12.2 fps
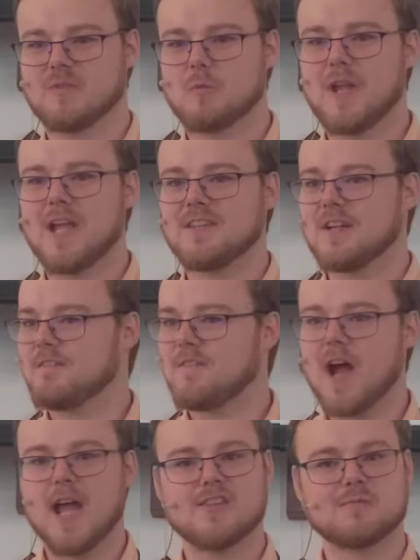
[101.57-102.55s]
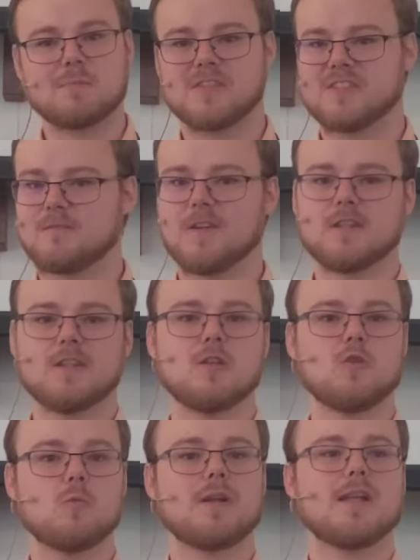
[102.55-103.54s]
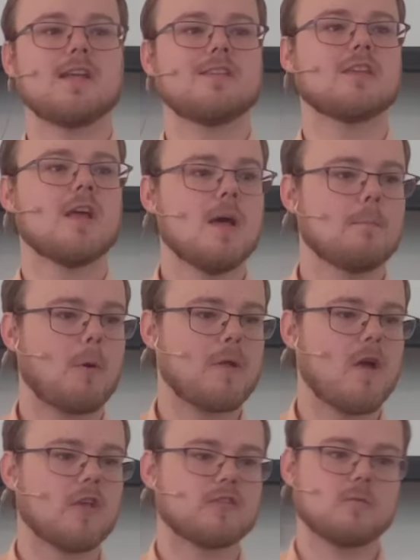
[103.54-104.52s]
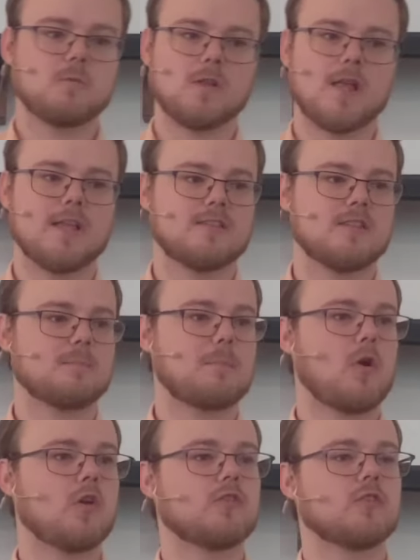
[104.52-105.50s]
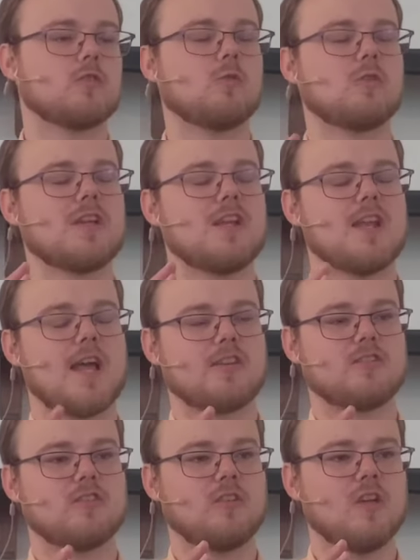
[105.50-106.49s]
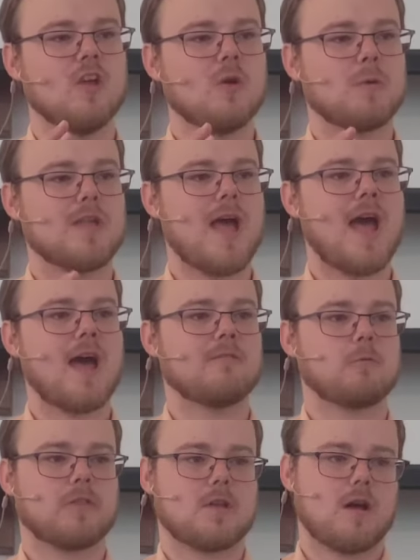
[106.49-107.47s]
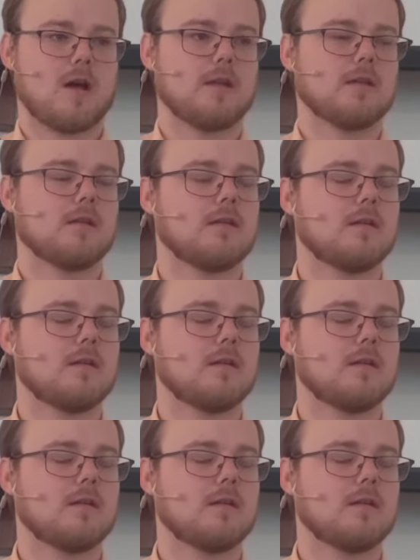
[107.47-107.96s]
We identify specifically who it is, but we also realize this personal connection we have with God,